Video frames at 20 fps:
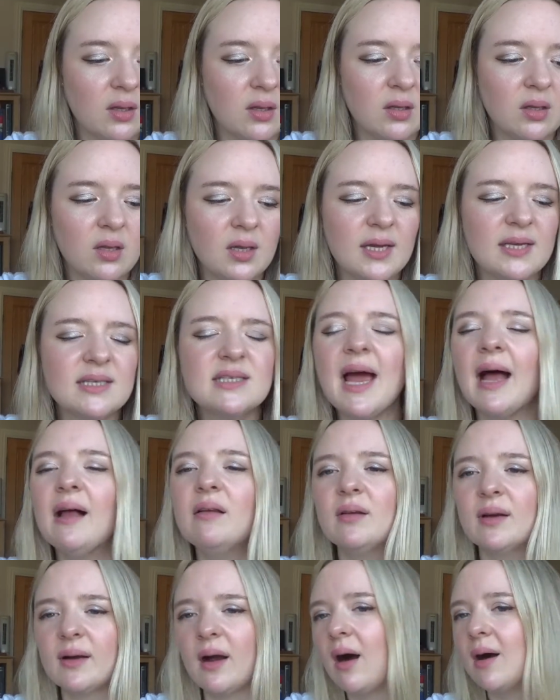You can tell
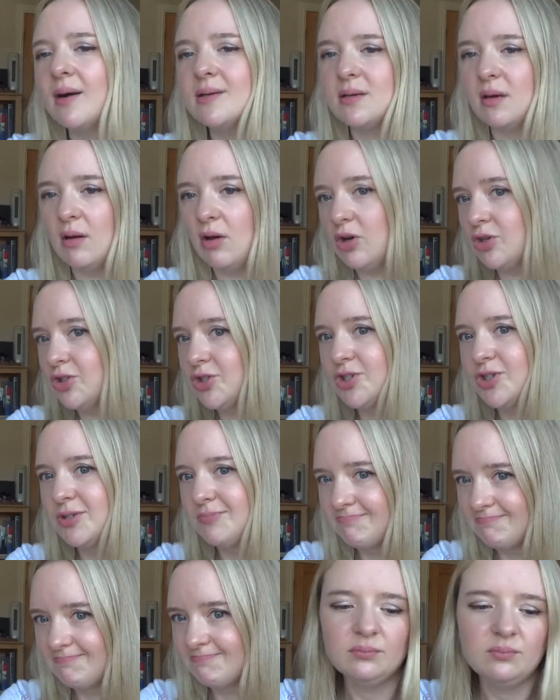that Kai's lost.
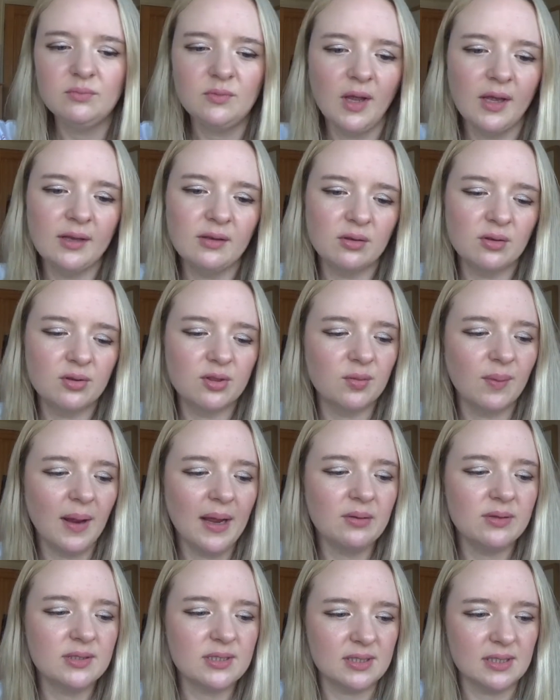And
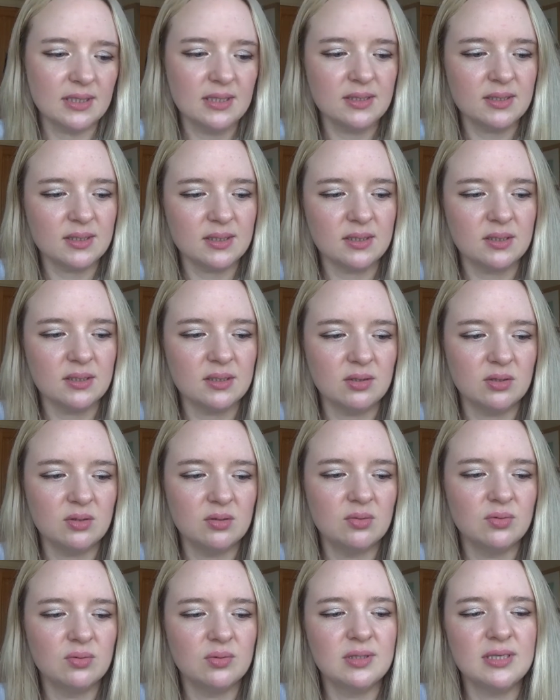throughout the season, you
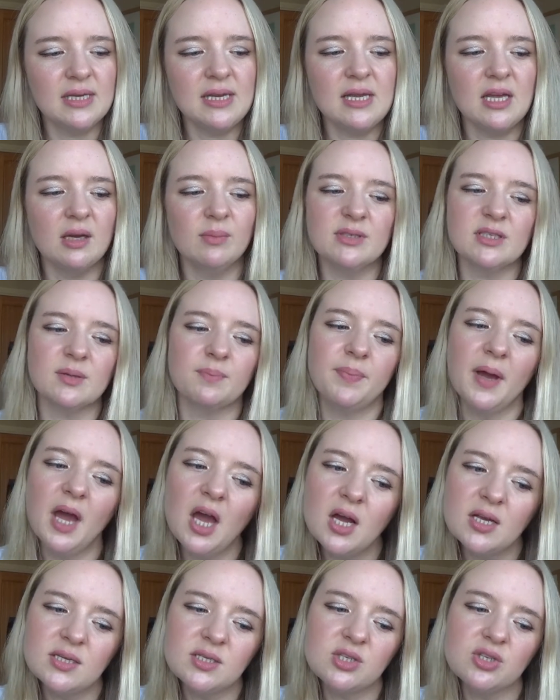see him as a
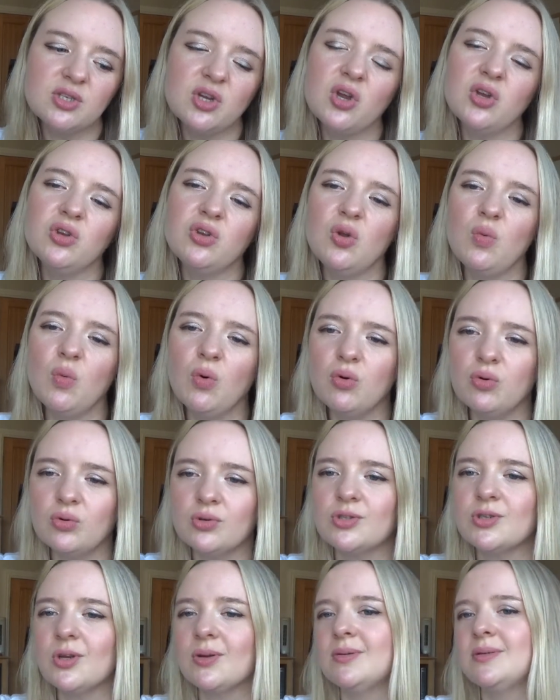person, you
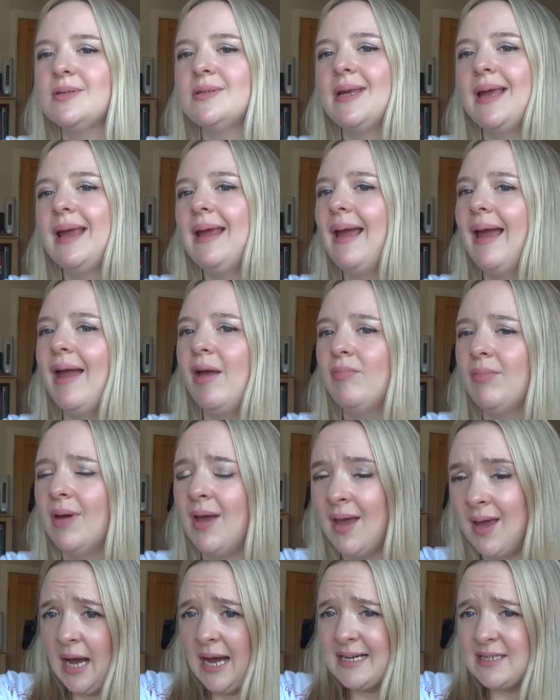also see him
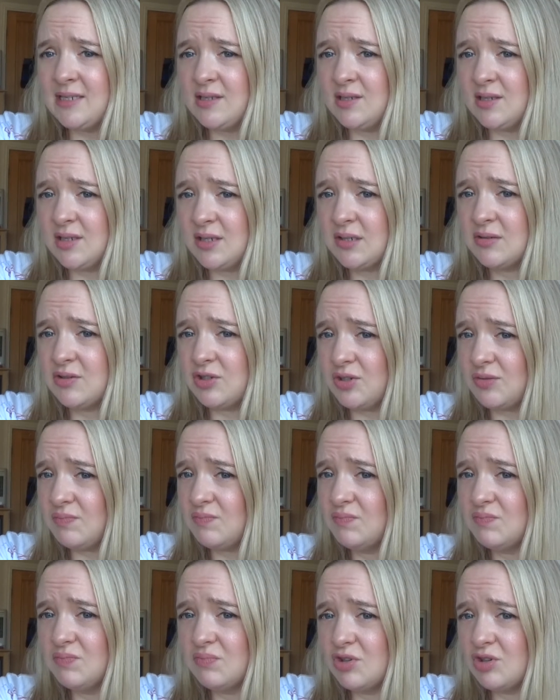as this just
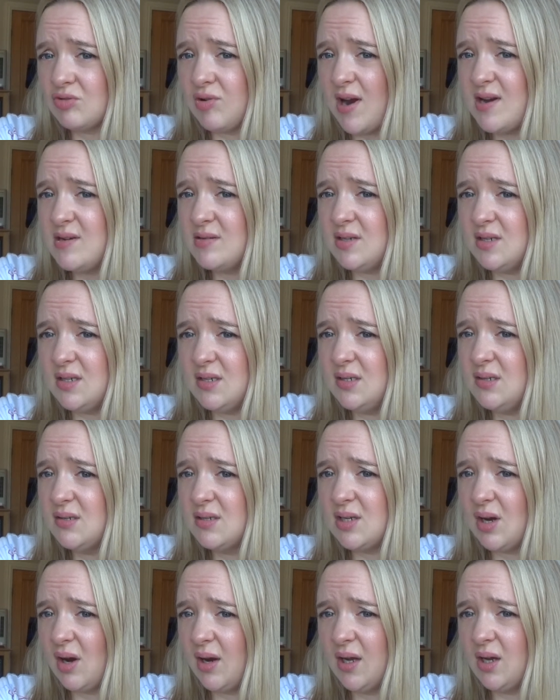crazy
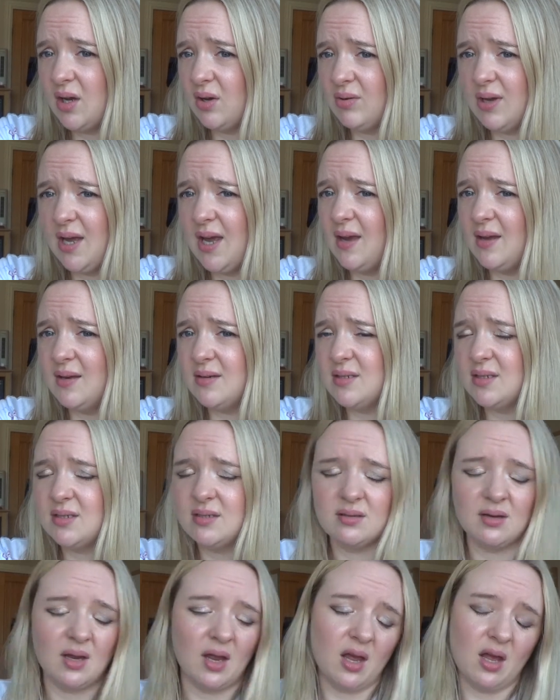psycho kid.
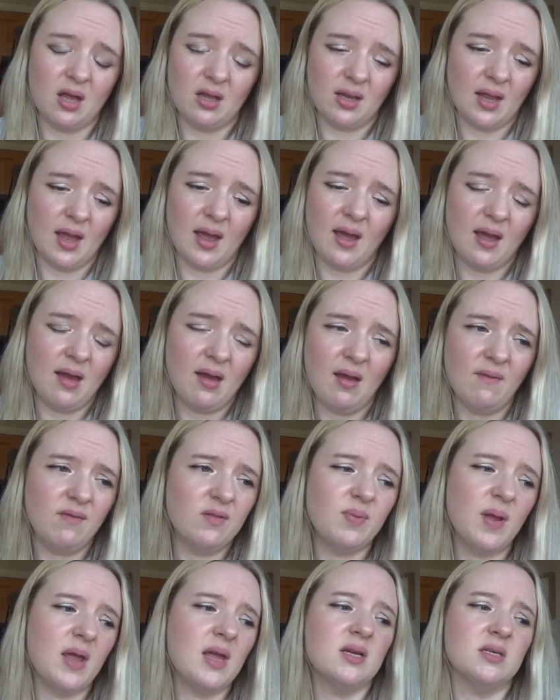Uh, yeah, Evan
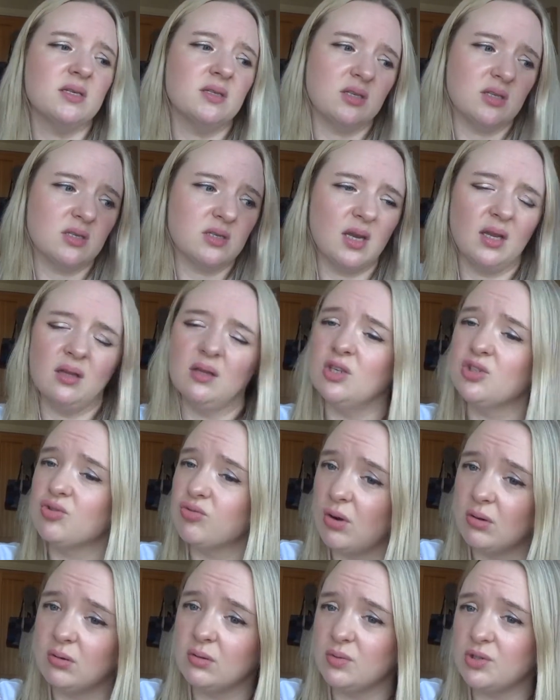Peters just in this
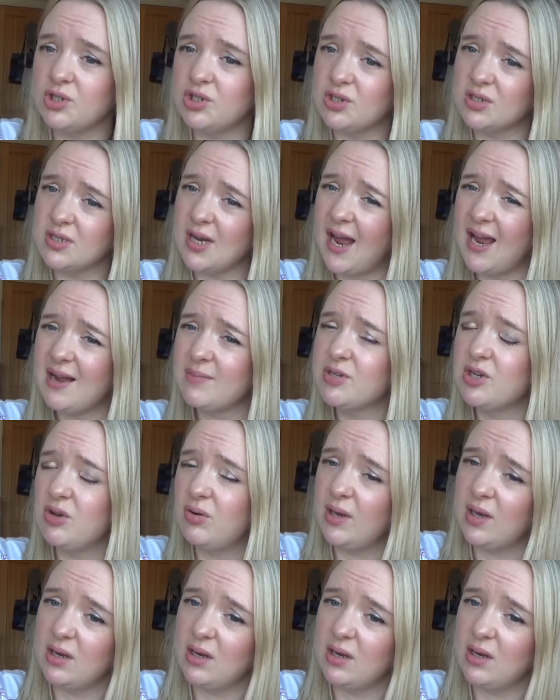role was just absolutely